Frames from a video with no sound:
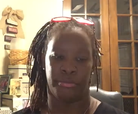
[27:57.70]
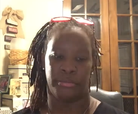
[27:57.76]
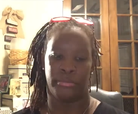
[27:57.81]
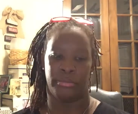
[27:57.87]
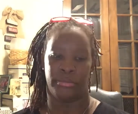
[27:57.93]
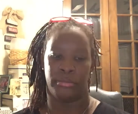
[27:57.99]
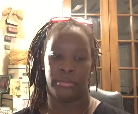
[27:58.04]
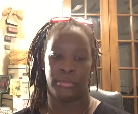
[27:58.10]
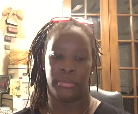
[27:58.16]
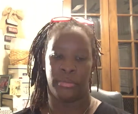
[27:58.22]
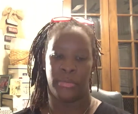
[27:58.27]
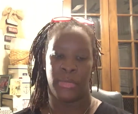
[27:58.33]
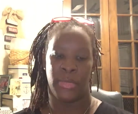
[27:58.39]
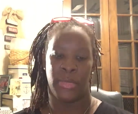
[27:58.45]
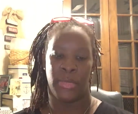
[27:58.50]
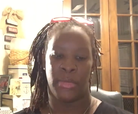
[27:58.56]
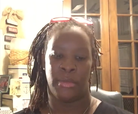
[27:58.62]

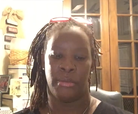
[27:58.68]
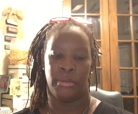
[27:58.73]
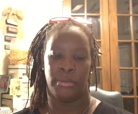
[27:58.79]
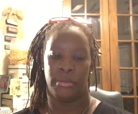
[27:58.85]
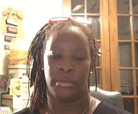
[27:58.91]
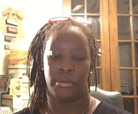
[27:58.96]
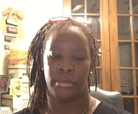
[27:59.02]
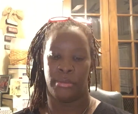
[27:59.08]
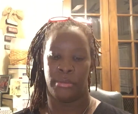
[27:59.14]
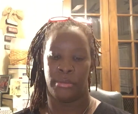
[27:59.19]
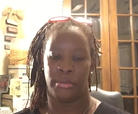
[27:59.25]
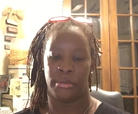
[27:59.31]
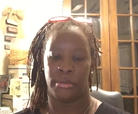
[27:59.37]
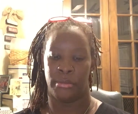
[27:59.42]
Nothing is said.